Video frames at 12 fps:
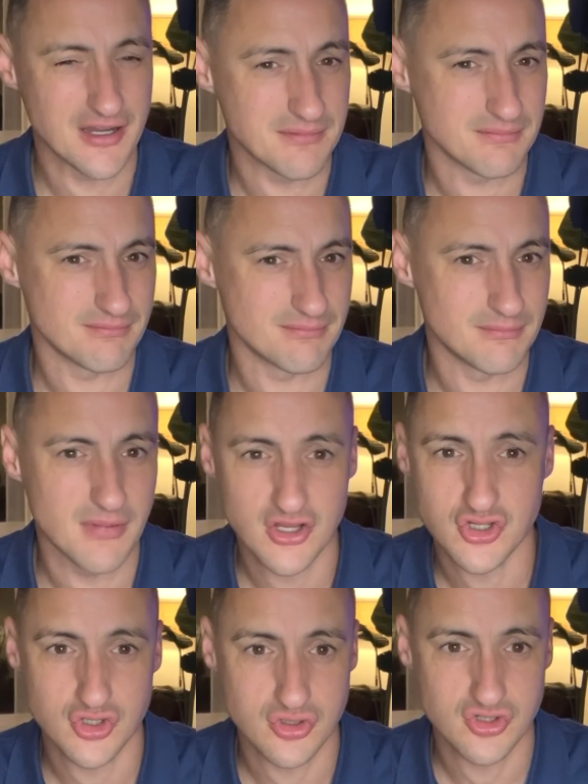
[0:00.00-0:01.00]
it
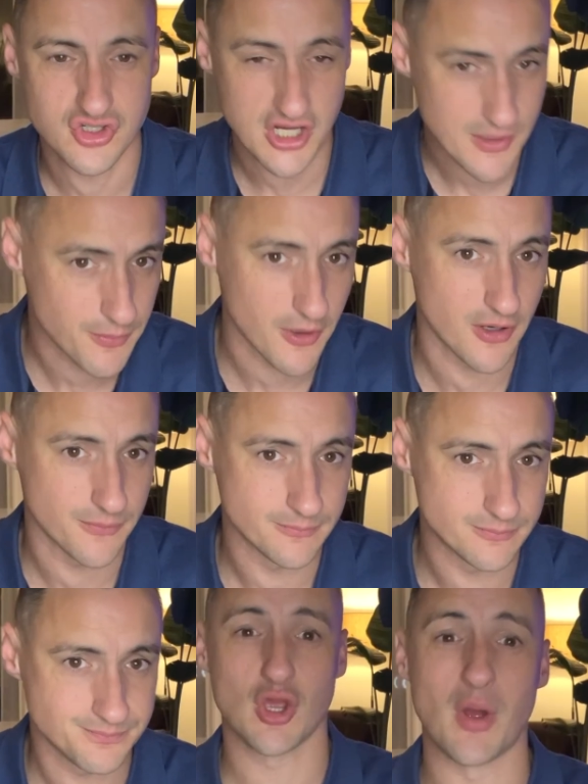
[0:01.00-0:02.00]
much cheaper.
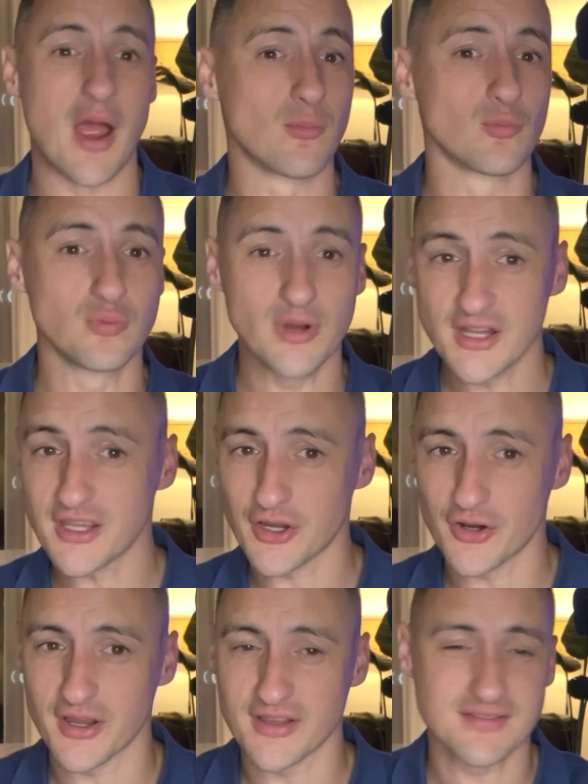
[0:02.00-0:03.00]
So I'm really
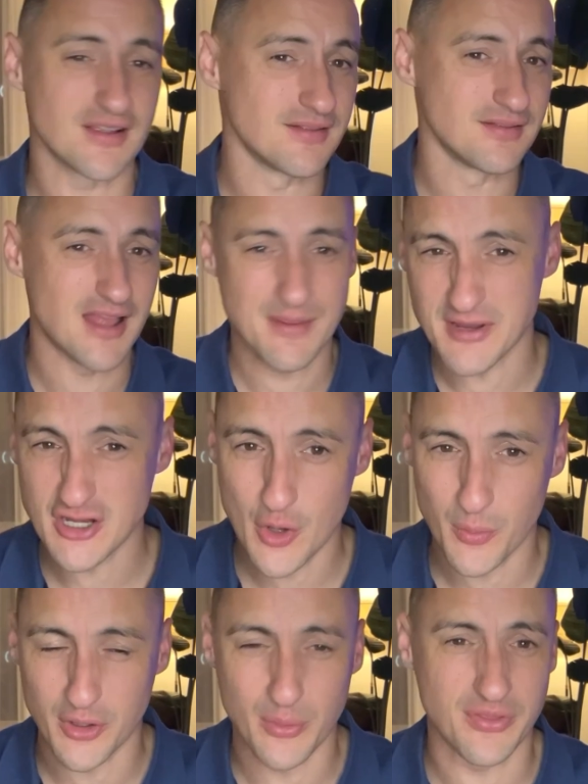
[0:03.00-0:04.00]
curious. Let me know
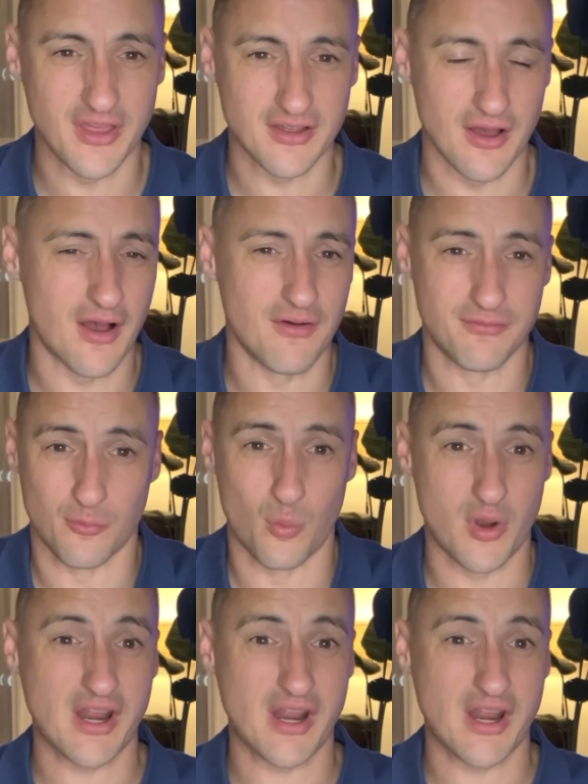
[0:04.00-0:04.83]
what you think of what